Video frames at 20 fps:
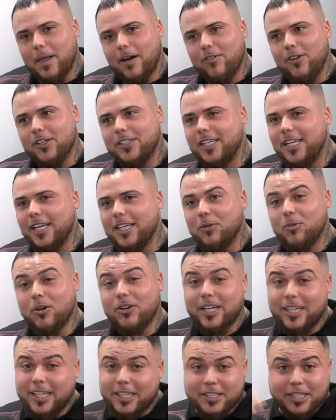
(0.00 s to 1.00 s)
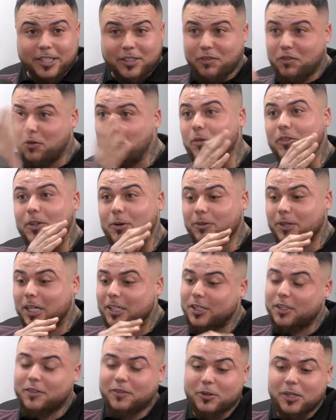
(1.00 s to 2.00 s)
I've looked at the end of the road and they just filled the,
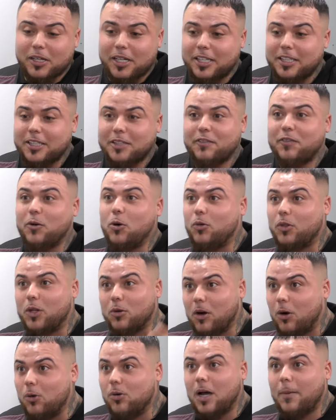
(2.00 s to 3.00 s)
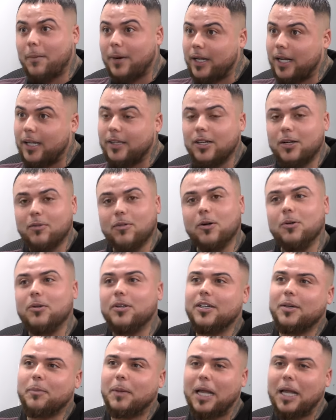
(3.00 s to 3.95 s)
they just they just filled the road up at the end of the road.